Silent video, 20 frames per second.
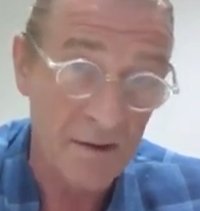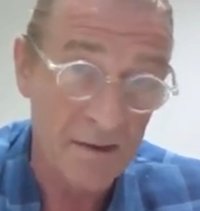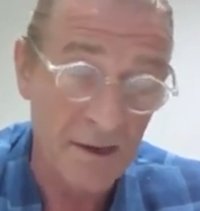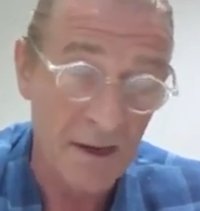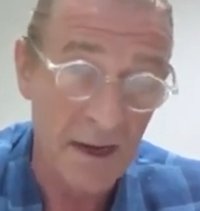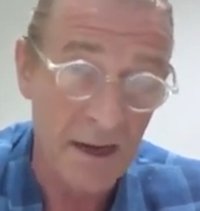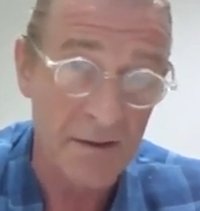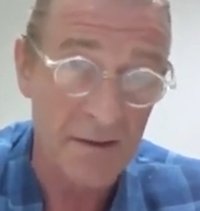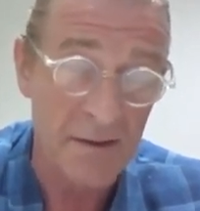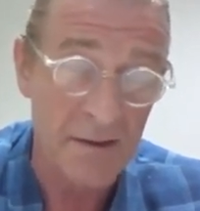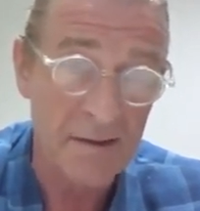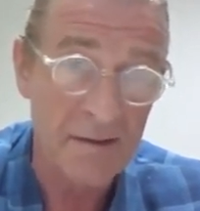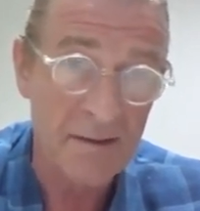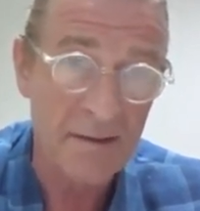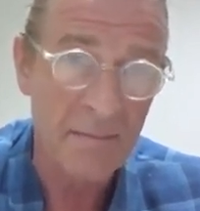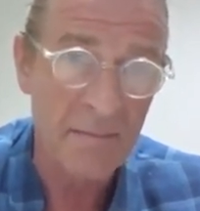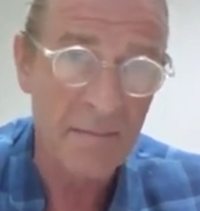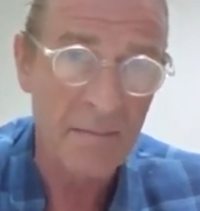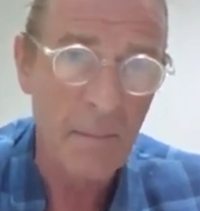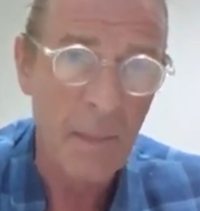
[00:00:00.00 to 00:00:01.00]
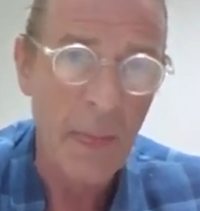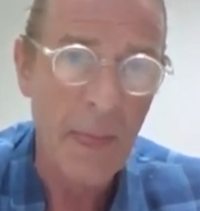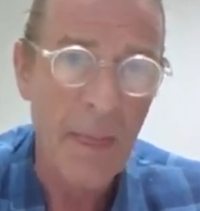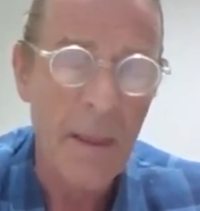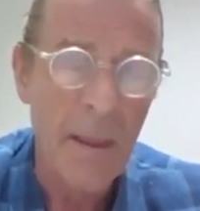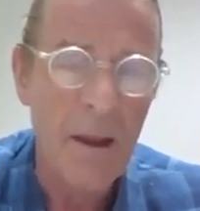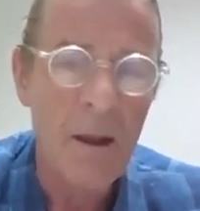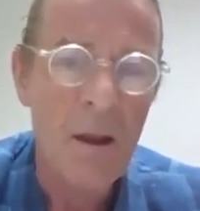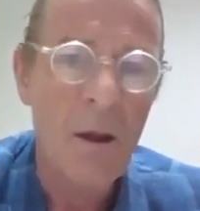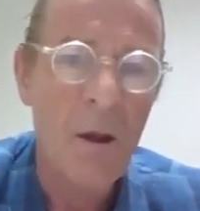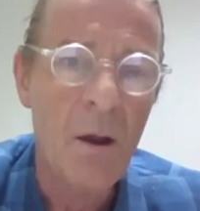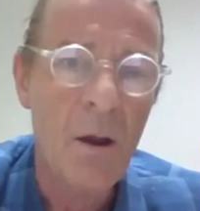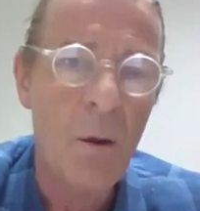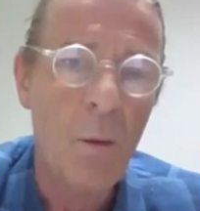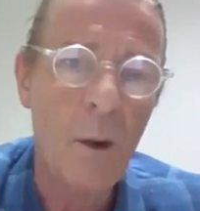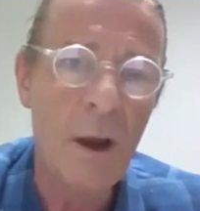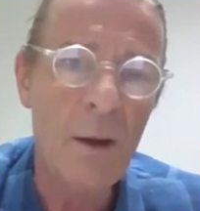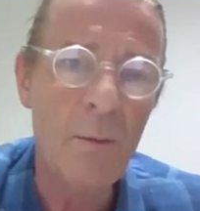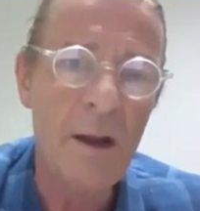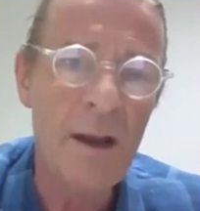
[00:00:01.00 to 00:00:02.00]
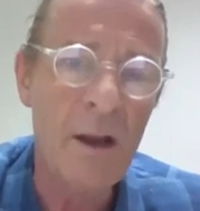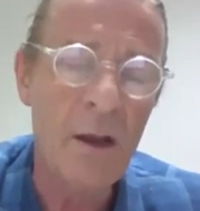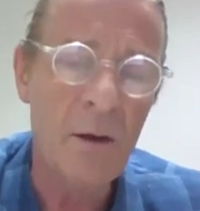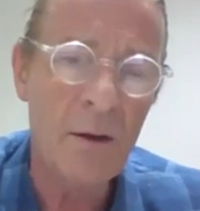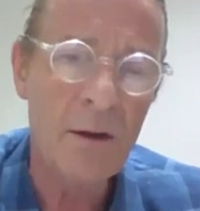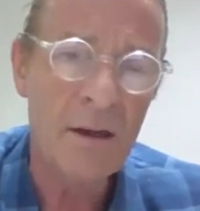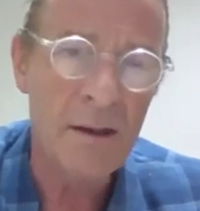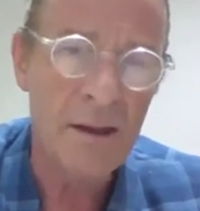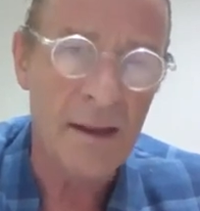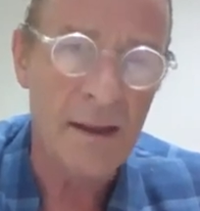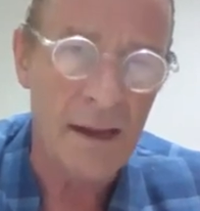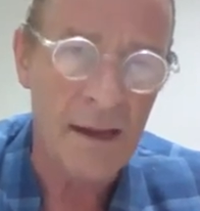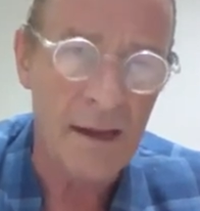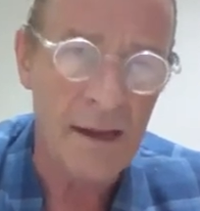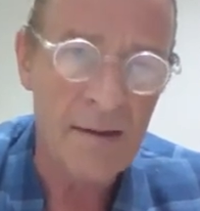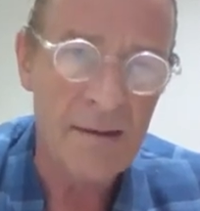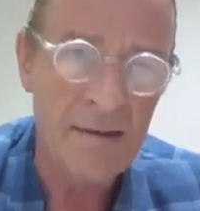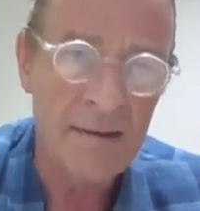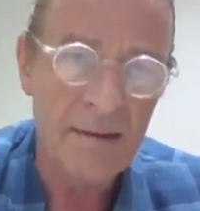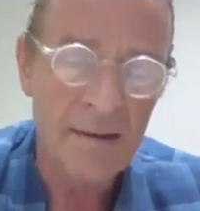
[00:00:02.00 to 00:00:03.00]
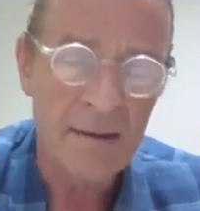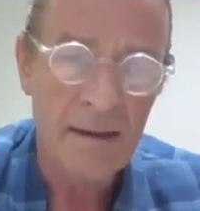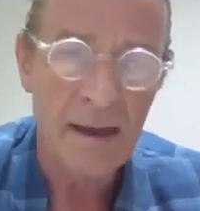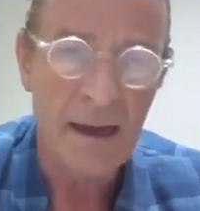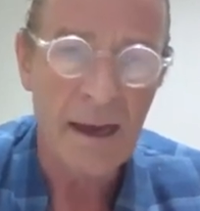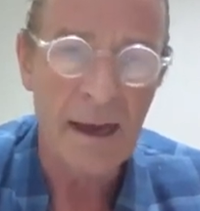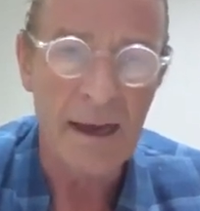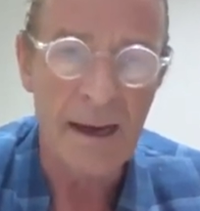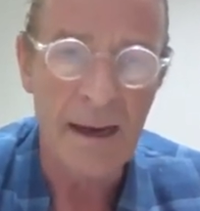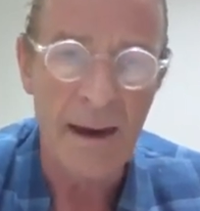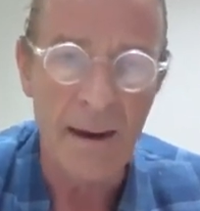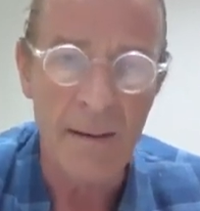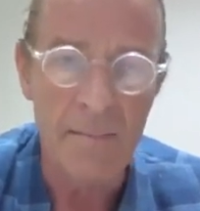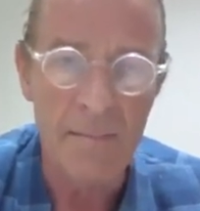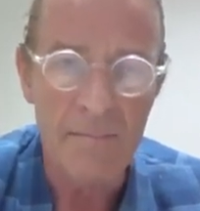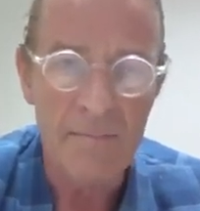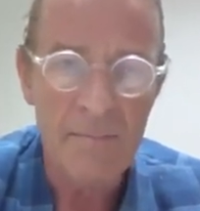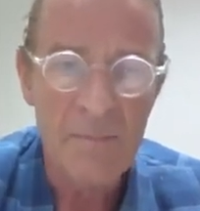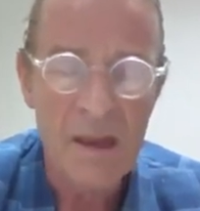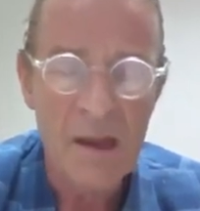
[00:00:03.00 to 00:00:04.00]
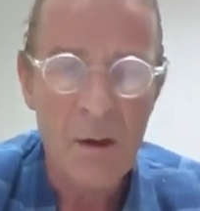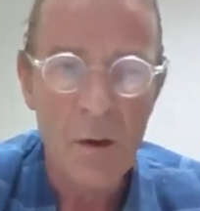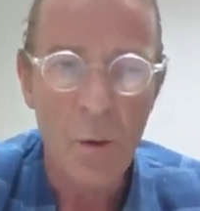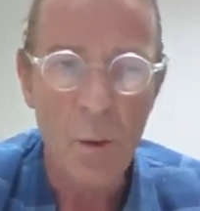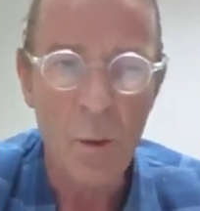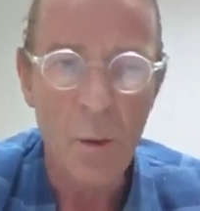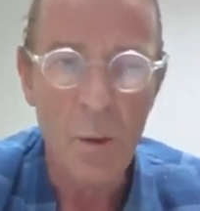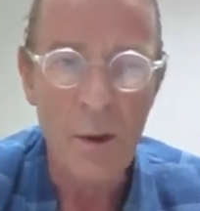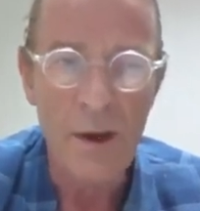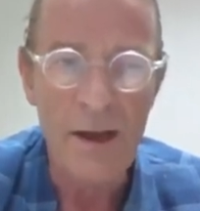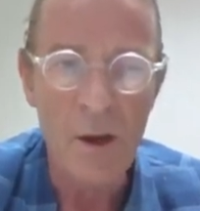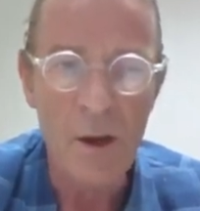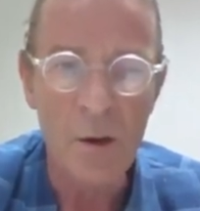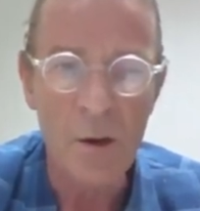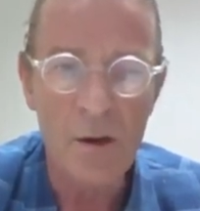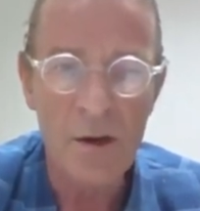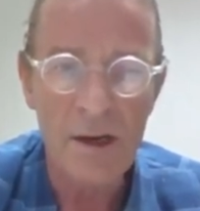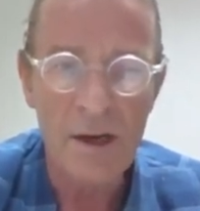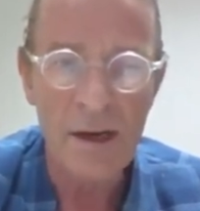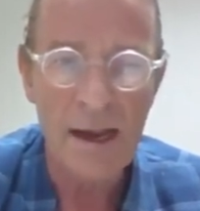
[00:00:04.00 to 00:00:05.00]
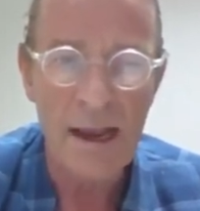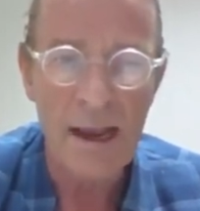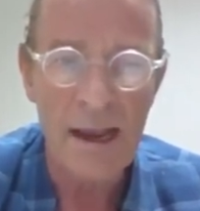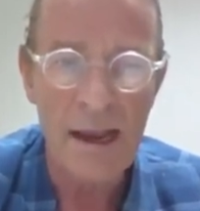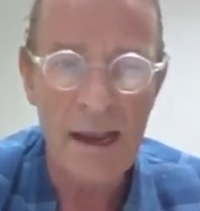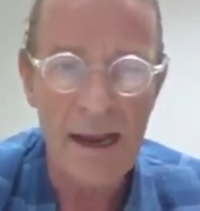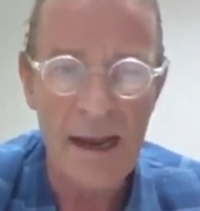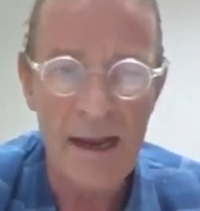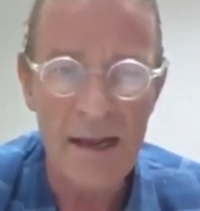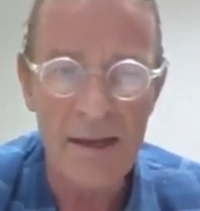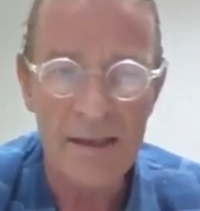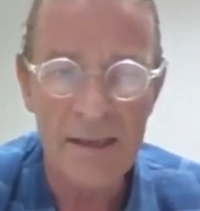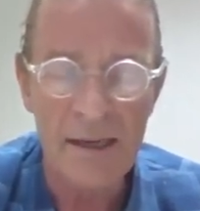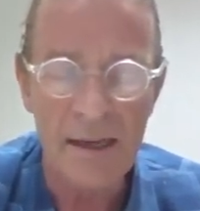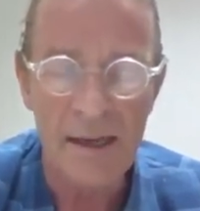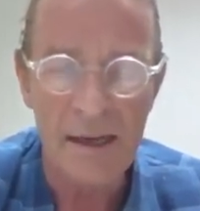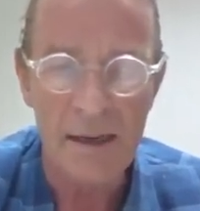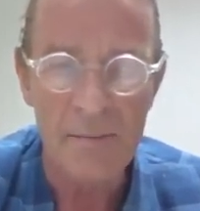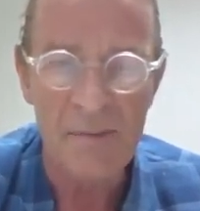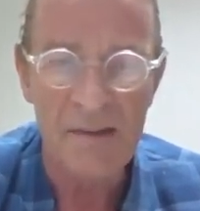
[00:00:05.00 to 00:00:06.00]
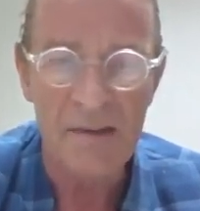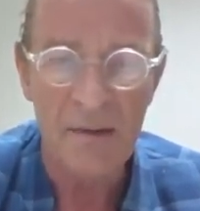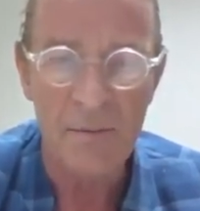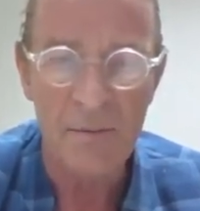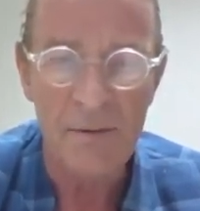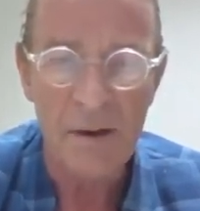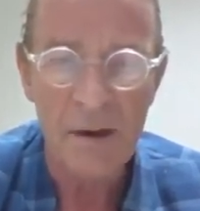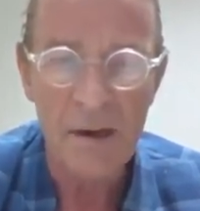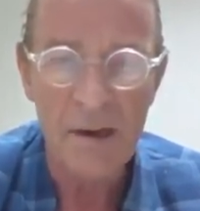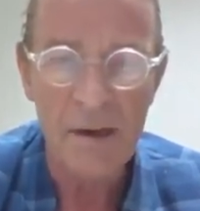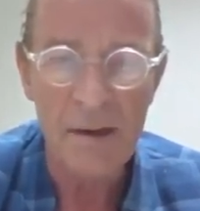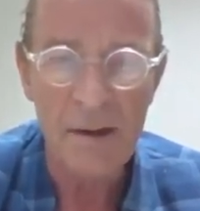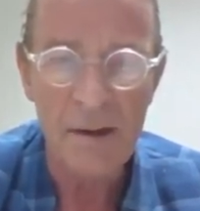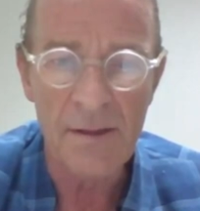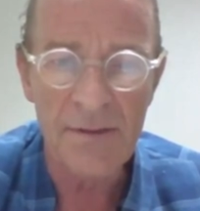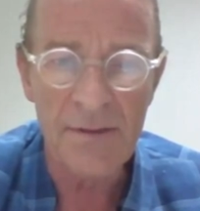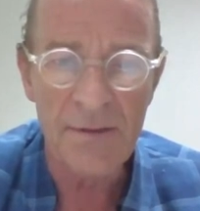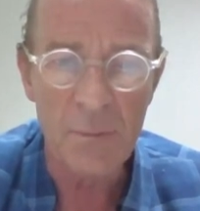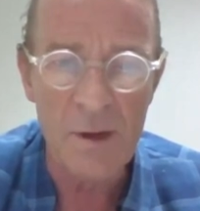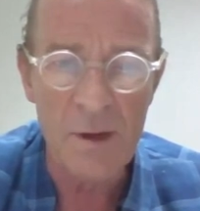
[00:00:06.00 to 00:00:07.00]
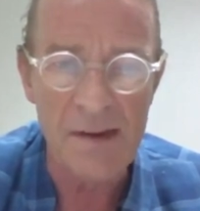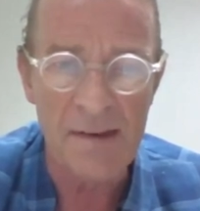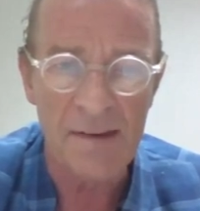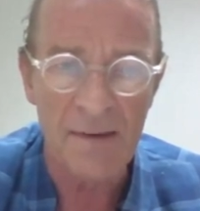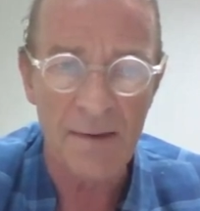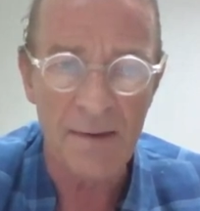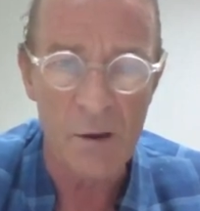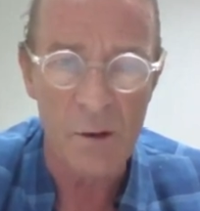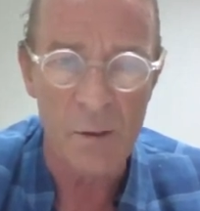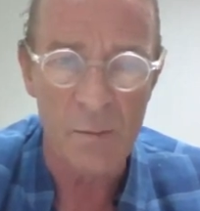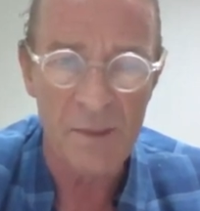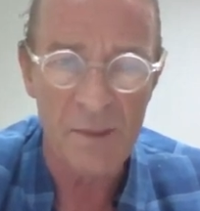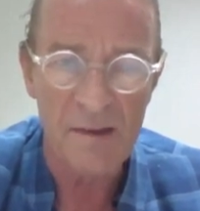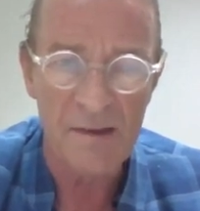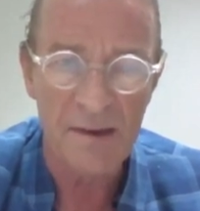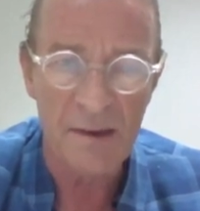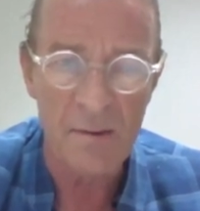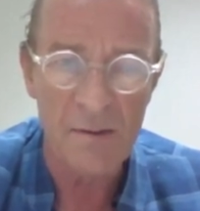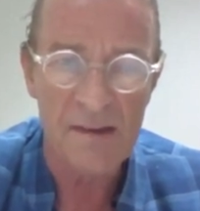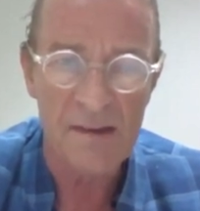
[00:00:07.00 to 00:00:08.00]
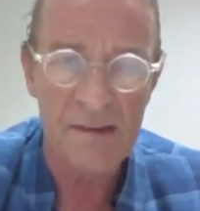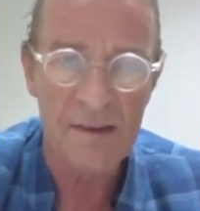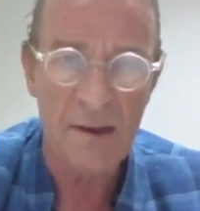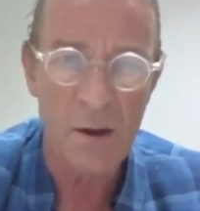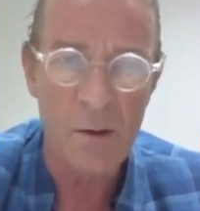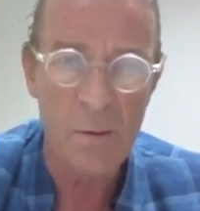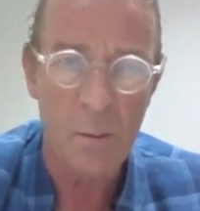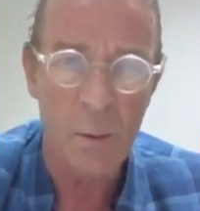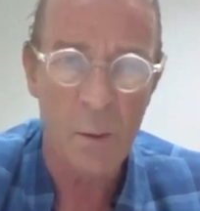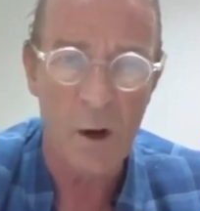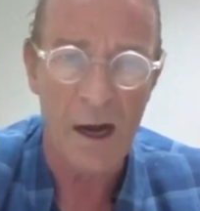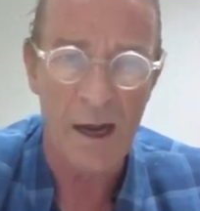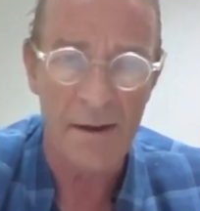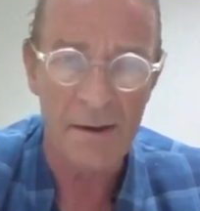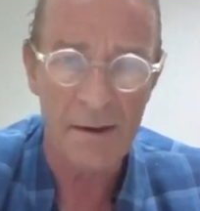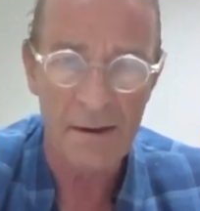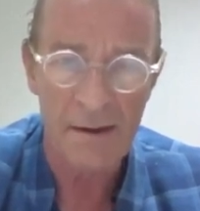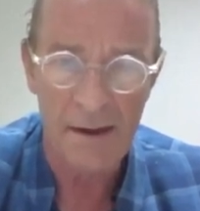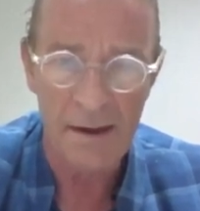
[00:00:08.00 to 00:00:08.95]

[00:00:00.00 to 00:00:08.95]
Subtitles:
than others. When we look at these, we look in terms of 3 scopes. So scope 1